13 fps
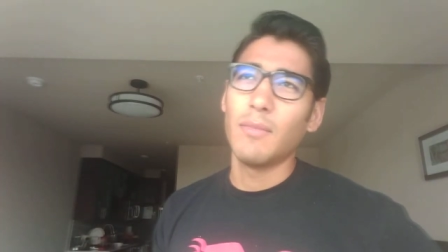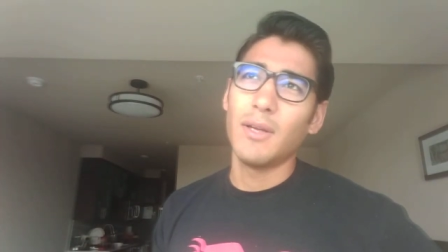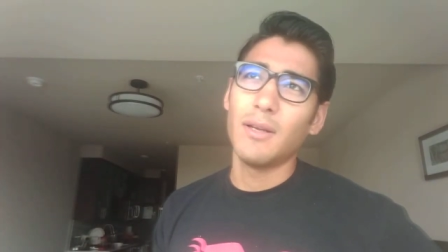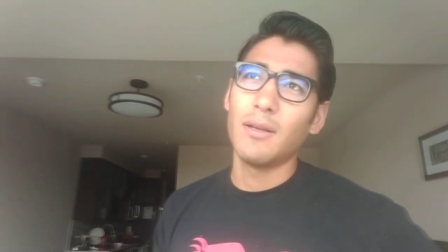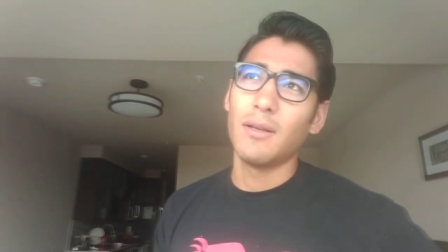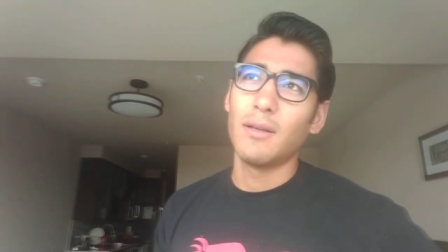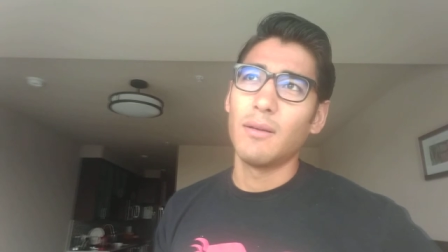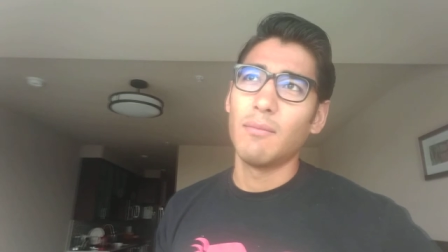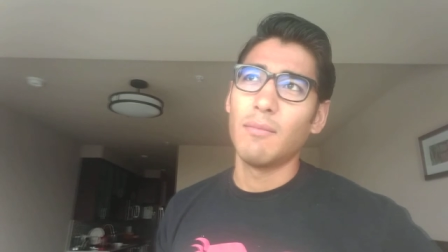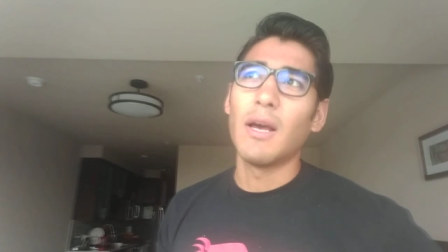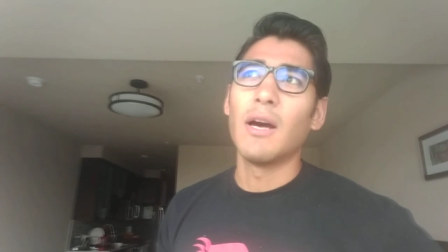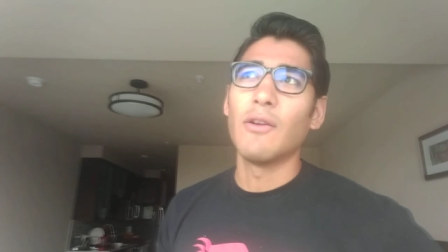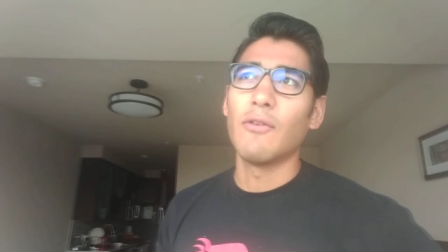Eh.
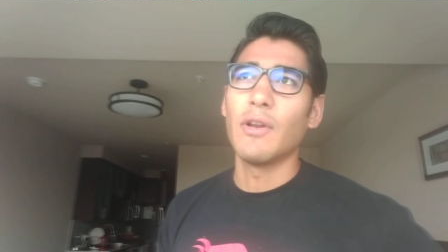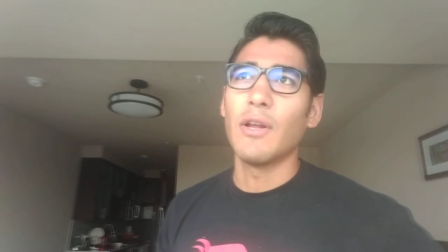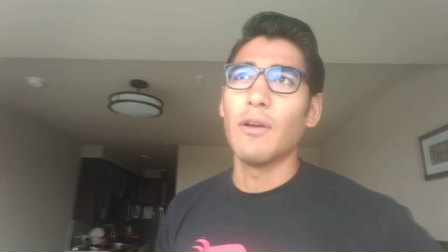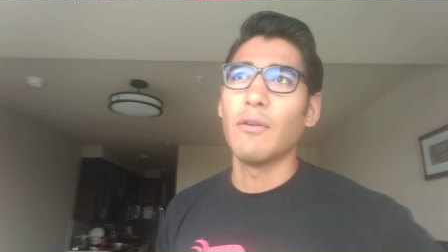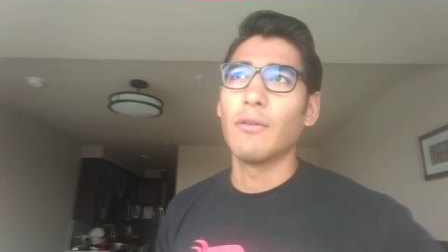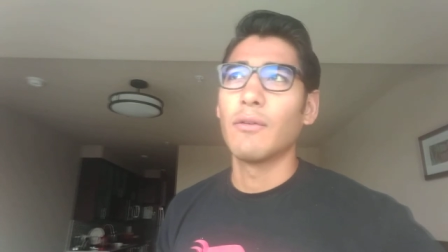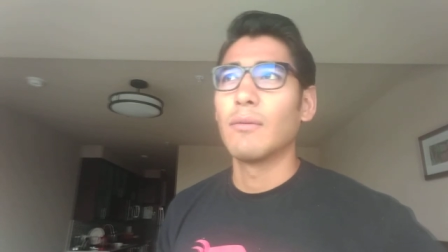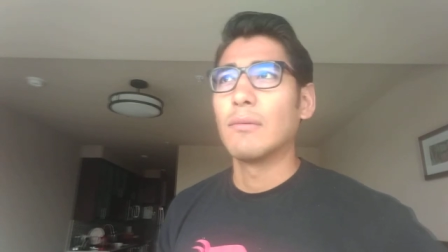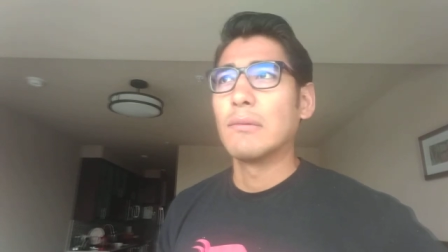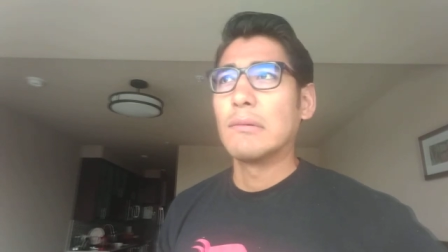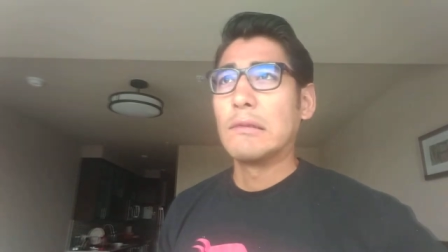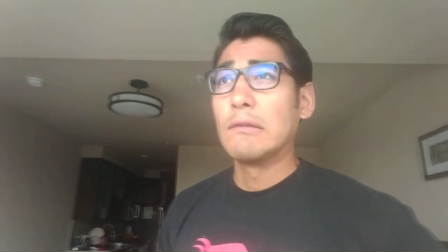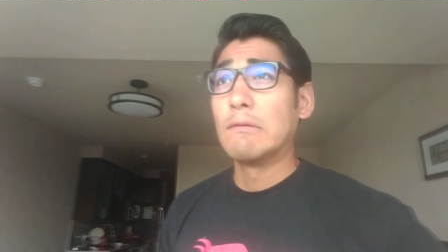100 years.
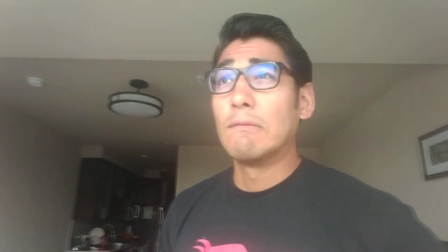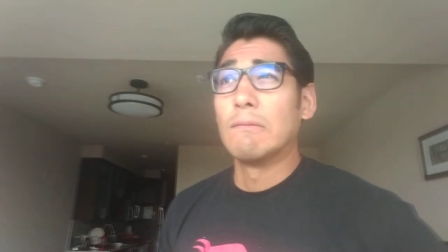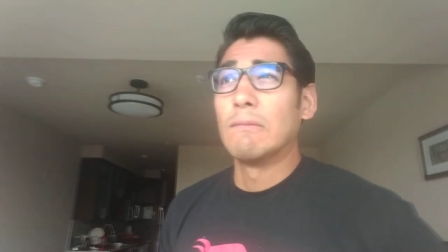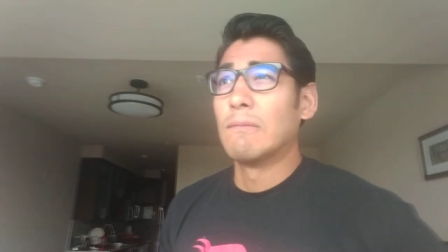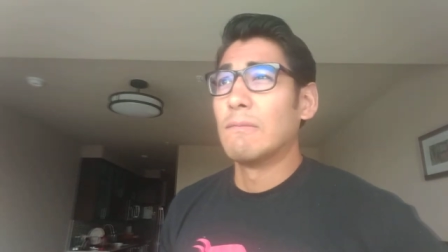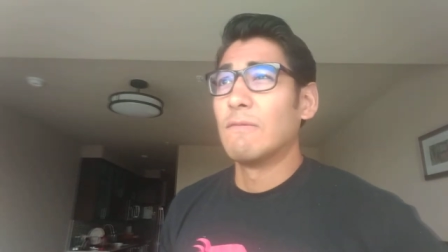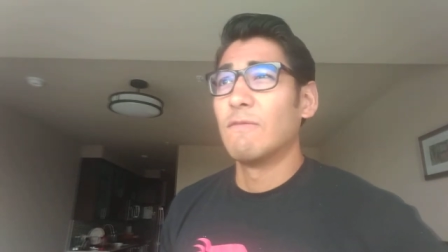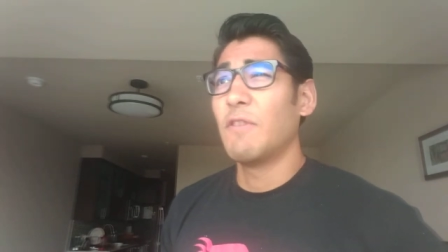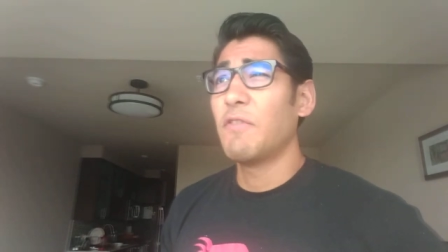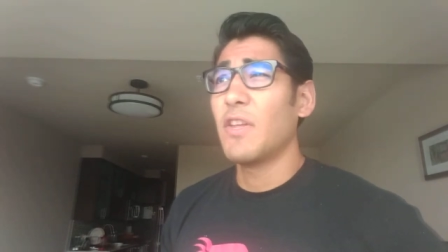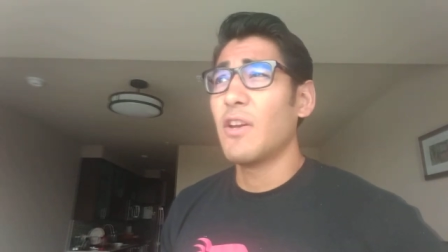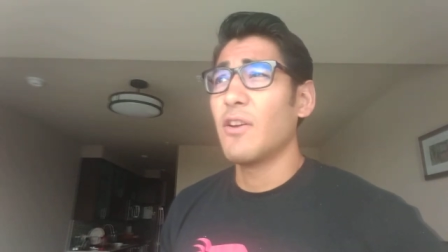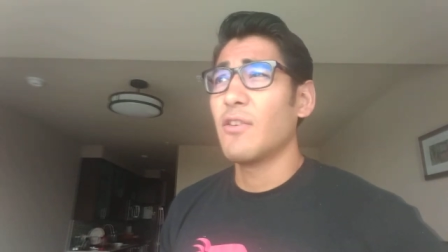
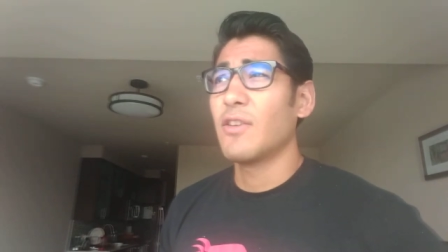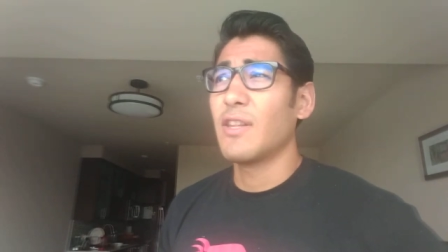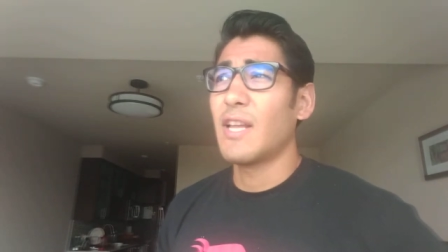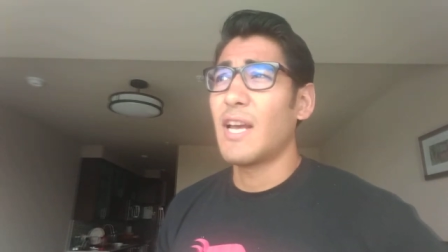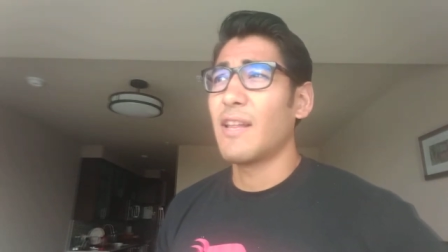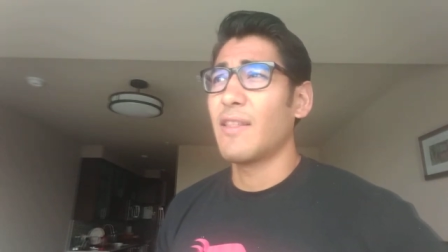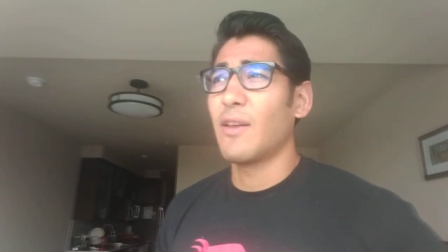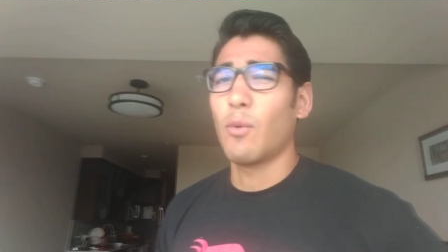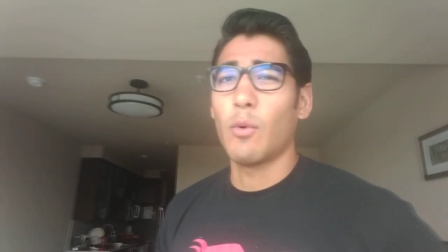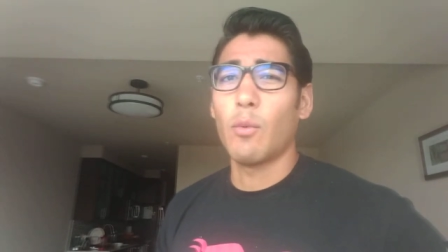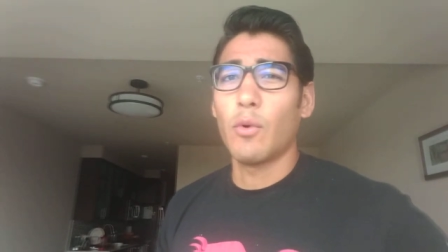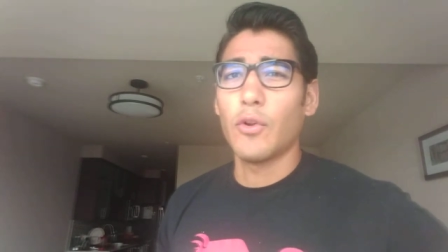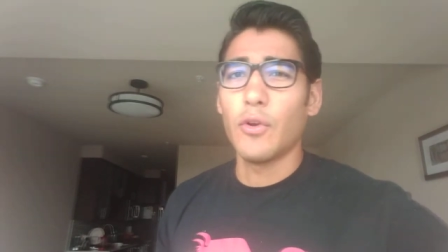50 years? He died, I think,
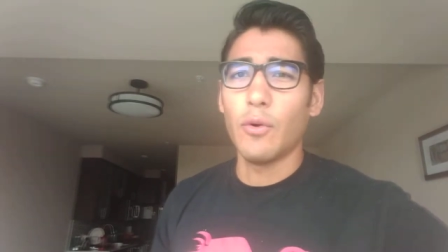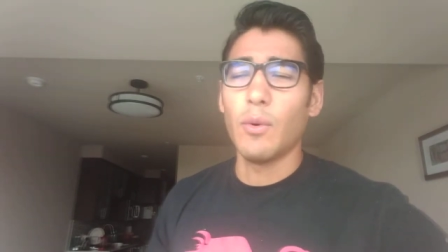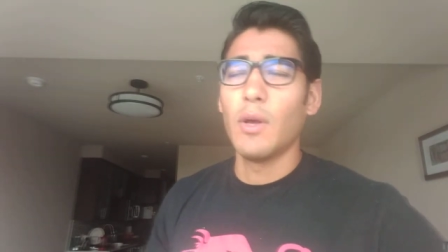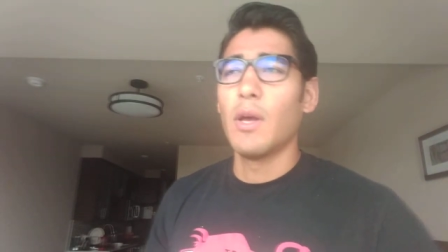World War II.